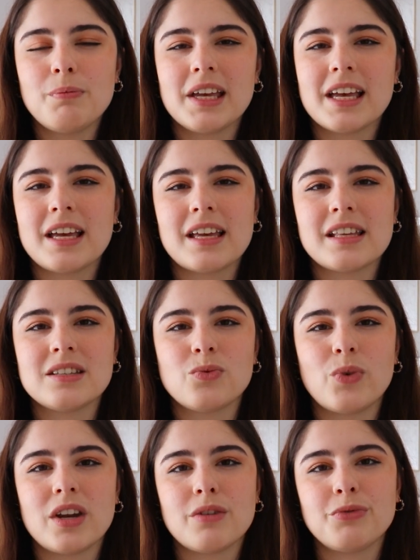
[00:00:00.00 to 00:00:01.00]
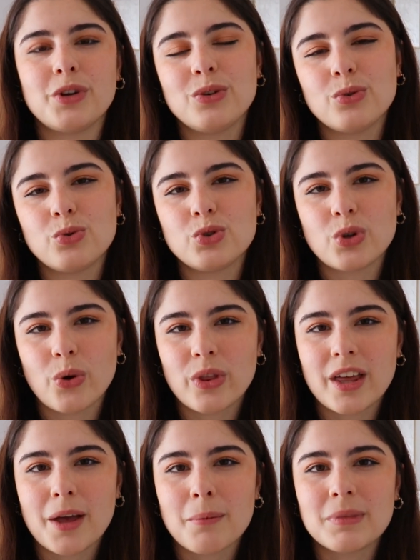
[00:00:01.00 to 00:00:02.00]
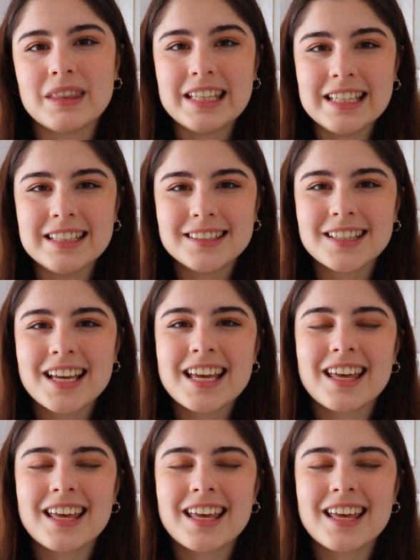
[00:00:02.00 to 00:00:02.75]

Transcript: because whenever you show them these,